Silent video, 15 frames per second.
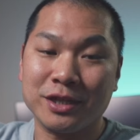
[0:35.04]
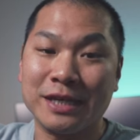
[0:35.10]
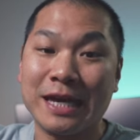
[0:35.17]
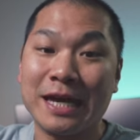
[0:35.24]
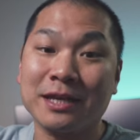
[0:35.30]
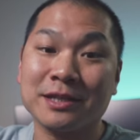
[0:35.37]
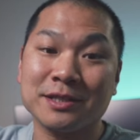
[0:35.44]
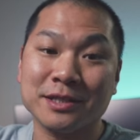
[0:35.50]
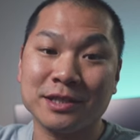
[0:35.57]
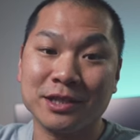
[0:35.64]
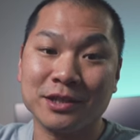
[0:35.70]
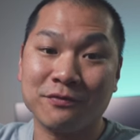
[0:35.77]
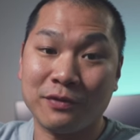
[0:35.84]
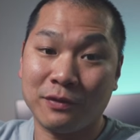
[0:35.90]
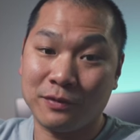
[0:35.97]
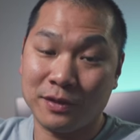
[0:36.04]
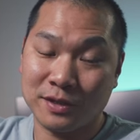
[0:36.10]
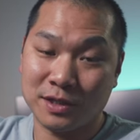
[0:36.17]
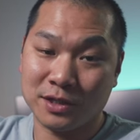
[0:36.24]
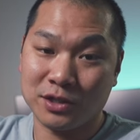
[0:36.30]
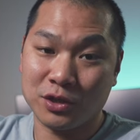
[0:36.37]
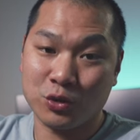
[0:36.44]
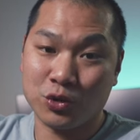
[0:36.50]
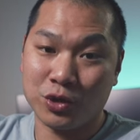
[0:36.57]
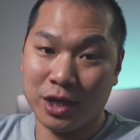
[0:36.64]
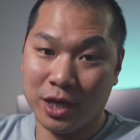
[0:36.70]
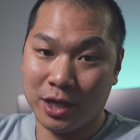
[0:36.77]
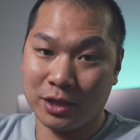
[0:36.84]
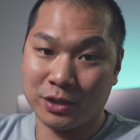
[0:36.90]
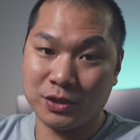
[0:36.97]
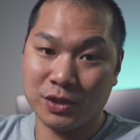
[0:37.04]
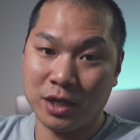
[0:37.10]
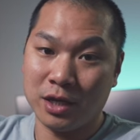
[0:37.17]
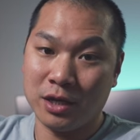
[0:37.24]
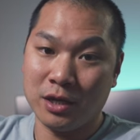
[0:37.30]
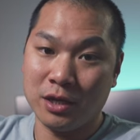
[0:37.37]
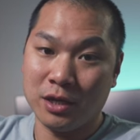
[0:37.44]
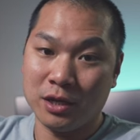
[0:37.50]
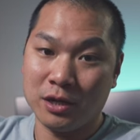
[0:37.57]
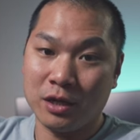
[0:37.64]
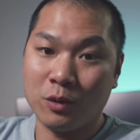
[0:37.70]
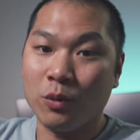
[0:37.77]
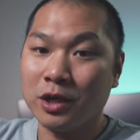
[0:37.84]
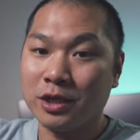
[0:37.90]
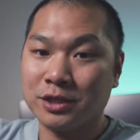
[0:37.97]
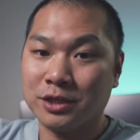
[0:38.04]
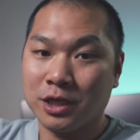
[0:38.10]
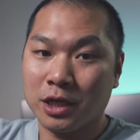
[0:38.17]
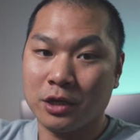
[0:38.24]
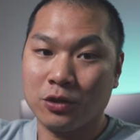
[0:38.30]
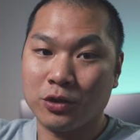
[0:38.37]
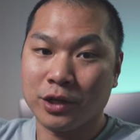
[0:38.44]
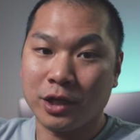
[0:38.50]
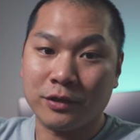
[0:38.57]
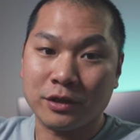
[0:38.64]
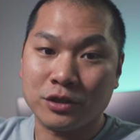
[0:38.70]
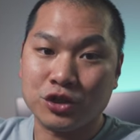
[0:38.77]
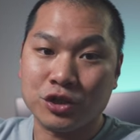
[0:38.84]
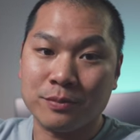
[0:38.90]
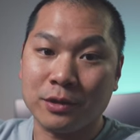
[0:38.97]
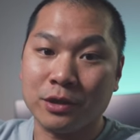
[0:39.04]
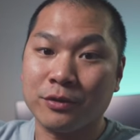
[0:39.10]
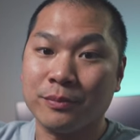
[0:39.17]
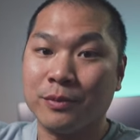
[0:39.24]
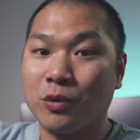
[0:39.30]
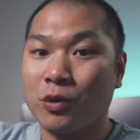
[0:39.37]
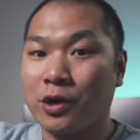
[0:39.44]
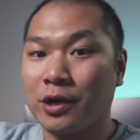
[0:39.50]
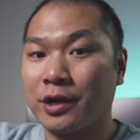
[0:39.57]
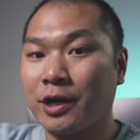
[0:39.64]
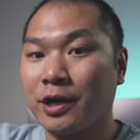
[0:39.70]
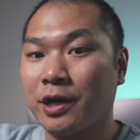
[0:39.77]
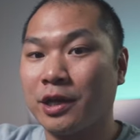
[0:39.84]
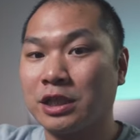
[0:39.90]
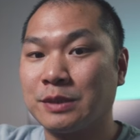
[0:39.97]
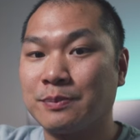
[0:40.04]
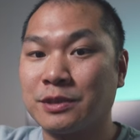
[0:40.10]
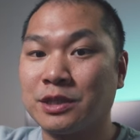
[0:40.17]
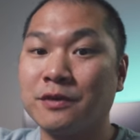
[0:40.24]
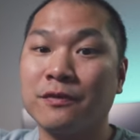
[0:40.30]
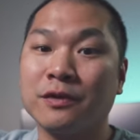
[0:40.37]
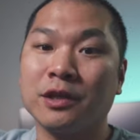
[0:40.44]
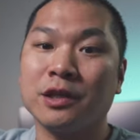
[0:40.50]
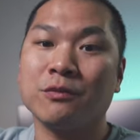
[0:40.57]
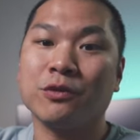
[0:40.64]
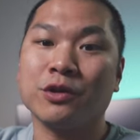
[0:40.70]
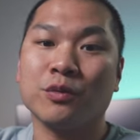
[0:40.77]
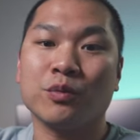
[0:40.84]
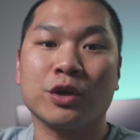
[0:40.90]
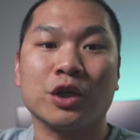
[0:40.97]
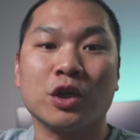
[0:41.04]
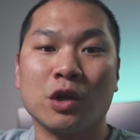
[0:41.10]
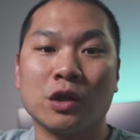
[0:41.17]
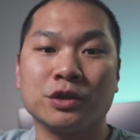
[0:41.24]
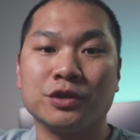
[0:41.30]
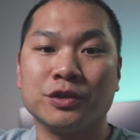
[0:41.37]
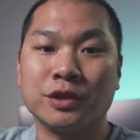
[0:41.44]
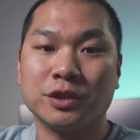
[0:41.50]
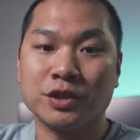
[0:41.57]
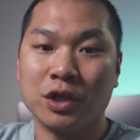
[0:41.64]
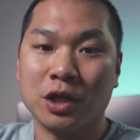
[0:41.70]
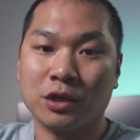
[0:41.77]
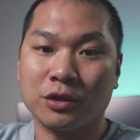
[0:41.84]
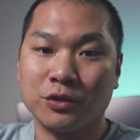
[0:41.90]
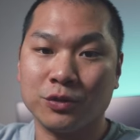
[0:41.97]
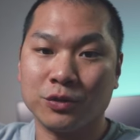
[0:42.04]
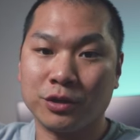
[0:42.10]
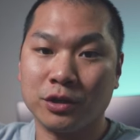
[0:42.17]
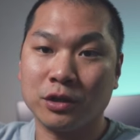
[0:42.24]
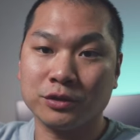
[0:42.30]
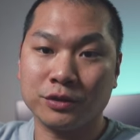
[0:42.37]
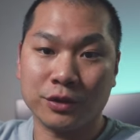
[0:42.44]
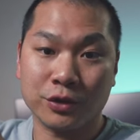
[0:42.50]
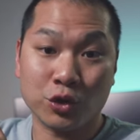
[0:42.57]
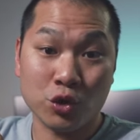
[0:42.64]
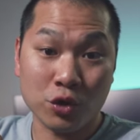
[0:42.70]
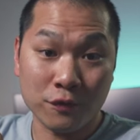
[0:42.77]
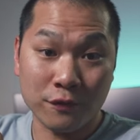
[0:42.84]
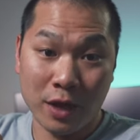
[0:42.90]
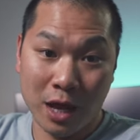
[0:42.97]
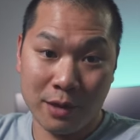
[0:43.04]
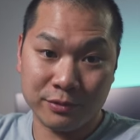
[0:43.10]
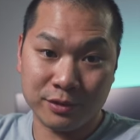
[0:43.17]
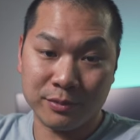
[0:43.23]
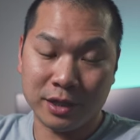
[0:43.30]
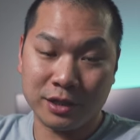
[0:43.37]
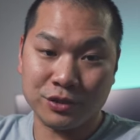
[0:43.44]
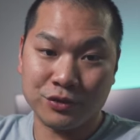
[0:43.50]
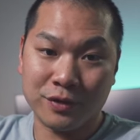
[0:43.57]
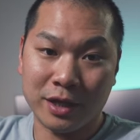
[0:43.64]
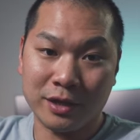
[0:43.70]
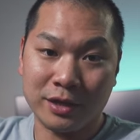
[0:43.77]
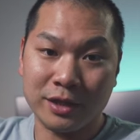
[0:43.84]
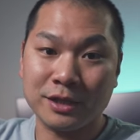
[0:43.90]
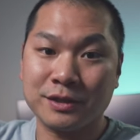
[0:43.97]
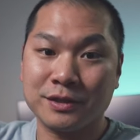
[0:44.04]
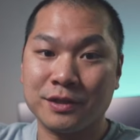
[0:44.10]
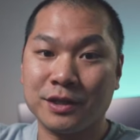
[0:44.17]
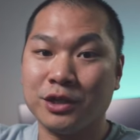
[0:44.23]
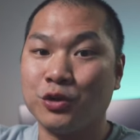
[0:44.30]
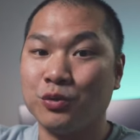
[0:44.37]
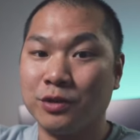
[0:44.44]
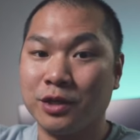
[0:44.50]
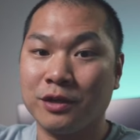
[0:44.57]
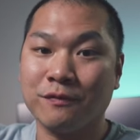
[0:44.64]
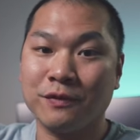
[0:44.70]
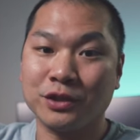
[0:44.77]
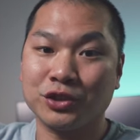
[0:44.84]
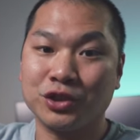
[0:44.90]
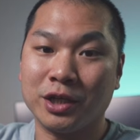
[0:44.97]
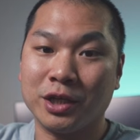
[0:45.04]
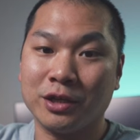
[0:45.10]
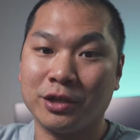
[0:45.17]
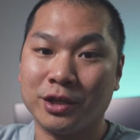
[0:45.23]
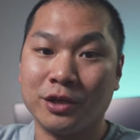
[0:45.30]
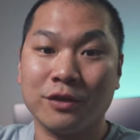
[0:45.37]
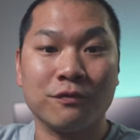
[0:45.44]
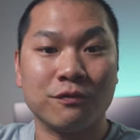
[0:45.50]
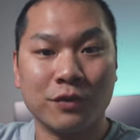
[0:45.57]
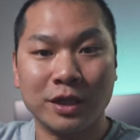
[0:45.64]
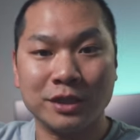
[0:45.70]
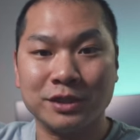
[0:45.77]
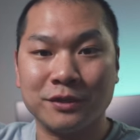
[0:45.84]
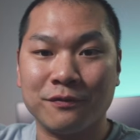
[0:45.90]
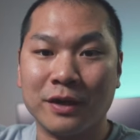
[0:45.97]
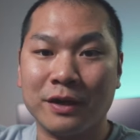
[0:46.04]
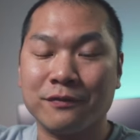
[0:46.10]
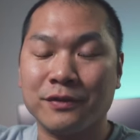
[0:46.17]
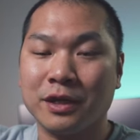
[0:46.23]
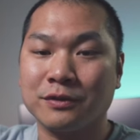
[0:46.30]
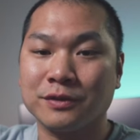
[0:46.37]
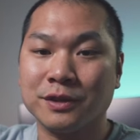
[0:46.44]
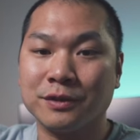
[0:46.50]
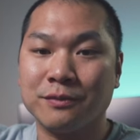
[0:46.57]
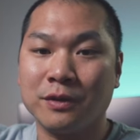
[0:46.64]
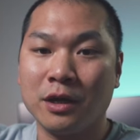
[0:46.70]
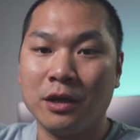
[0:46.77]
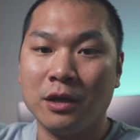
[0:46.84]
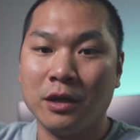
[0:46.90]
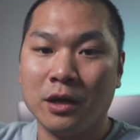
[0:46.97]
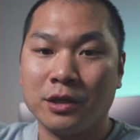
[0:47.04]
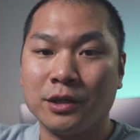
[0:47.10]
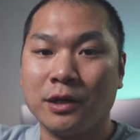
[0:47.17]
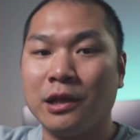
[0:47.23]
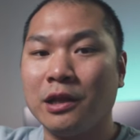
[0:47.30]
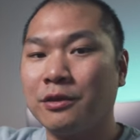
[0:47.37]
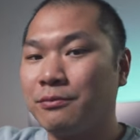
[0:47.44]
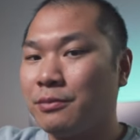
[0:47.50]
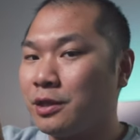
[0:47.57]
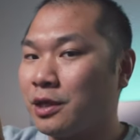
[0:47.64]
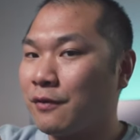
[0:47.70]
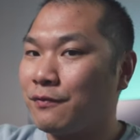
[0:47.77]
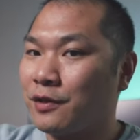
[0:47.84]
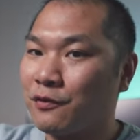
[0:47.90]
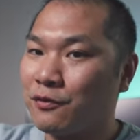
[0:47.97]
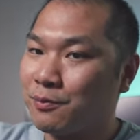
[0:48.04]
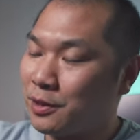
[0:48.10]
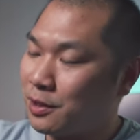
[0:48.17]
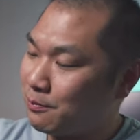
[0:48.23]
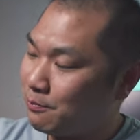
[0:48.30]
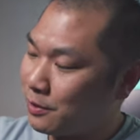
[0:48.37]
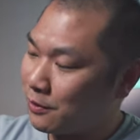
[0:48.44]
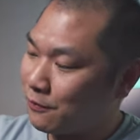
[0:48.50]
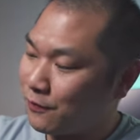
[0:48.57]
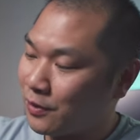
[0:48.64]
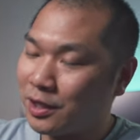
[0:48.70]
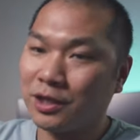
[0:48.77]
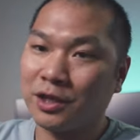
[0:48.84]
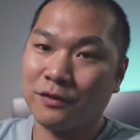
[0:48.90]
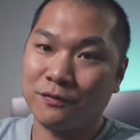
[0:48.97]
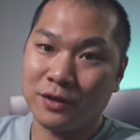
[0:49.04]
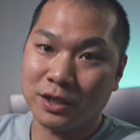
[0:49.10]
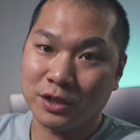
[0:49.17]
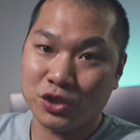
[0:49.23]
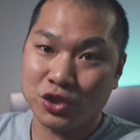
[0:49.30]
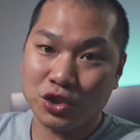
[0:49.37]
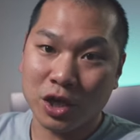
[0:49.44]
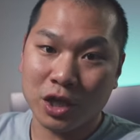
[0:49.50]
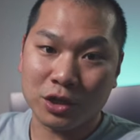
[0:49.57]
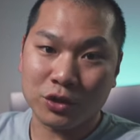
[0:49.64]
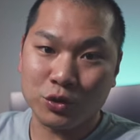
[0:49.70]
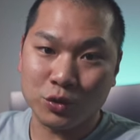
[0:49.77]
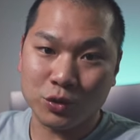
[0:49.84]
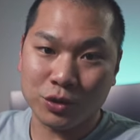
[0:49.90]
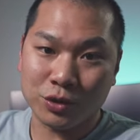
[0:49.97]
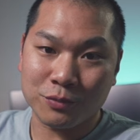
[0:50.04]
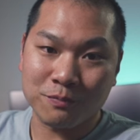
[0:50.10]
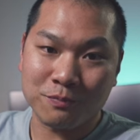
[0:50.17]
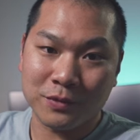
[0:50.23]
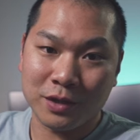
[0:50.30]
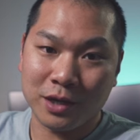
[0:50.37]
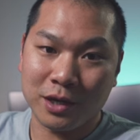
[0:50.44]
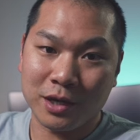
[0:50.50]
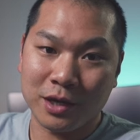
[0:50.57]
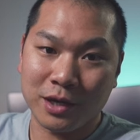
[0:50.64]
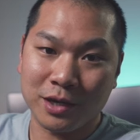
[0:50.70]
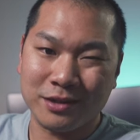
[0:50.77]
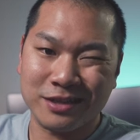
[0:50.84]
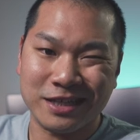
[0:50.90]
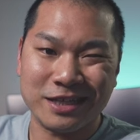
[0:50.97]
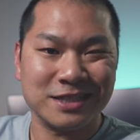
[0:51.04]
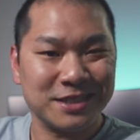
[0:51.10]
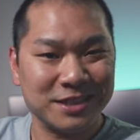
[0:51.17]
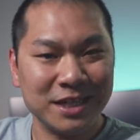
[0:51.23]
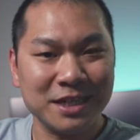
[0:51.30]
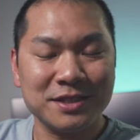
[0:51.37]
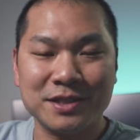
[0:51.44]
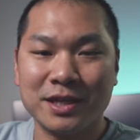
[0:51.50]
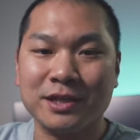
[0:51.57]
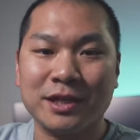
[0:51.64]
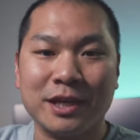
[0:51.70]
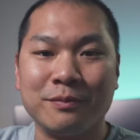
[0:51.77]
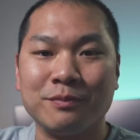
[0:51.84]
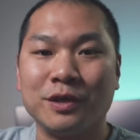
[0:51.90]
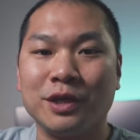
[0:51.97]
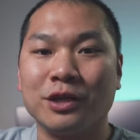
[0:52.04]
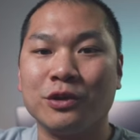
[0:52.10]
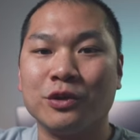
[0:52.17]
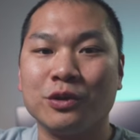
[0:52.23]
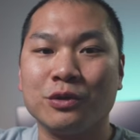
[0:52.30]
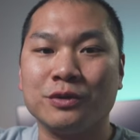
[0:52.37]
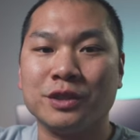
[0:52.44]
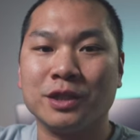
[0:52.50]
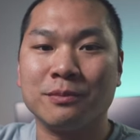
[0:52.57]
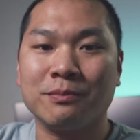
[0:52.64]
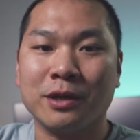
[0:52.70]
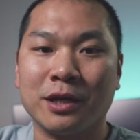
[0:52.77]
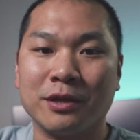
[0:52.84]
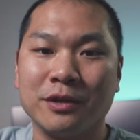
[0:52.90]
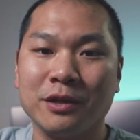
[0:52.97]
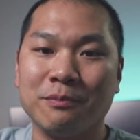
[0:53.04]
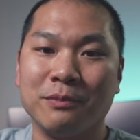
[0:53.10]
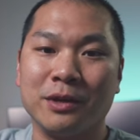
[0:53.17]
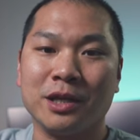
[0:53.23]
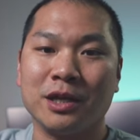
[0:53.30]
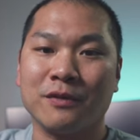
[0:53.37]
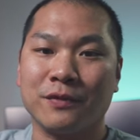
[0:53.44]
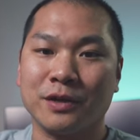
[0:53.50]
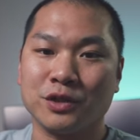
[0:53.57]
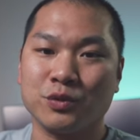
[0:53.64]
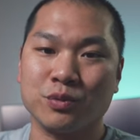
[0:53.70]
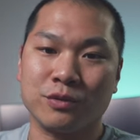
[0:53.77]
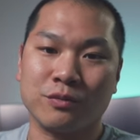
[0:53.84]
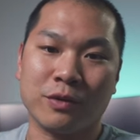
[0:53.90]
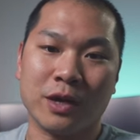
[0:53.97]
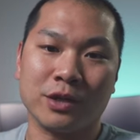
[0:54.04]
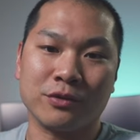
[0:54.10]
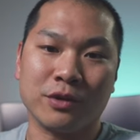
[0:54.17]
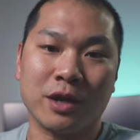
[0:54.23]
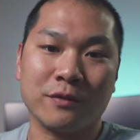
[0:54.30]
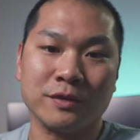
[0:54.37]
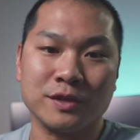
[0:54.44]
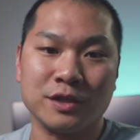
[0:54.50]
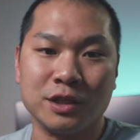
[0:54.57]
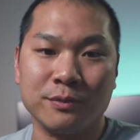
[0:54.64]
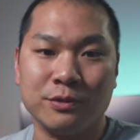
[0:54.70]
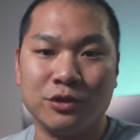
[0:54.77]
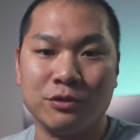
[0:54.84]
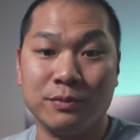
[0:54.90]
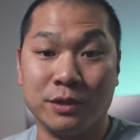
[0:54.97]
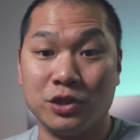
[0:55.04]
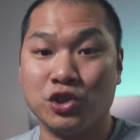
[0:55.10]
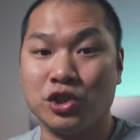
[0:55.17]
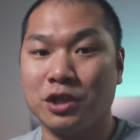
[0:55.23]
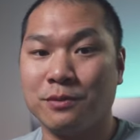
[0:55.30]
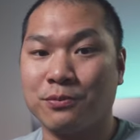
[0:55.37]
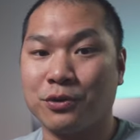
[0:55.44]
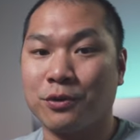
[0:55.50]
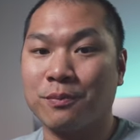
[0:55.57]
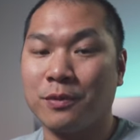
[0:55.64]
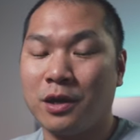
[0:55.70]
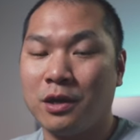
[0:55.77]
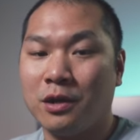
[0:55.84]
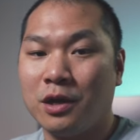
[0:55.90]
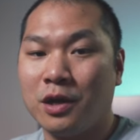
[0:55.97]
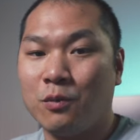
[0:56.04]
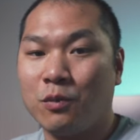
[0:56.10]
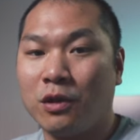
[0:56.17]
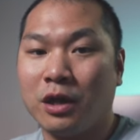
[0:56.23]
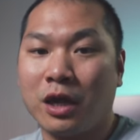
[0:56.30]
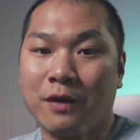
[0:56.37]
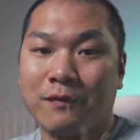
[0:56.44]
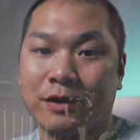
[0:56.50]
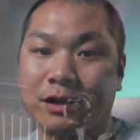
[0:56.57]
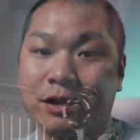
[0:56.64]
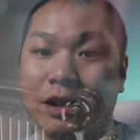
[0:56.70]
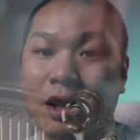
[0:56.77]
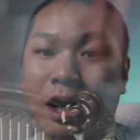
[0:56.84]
the excellent 5600X, I wanted to take a look at the chip a little more, and specifically with regards to the stock cooler and also the curve optimizer that is the unique functionality of Ryzen 5000. Now, I'll admit, I've never been a big fan of the stock cooler, and it's nice that AMD includes it, but I think many of us would rather have the CPU be cheaper, while having the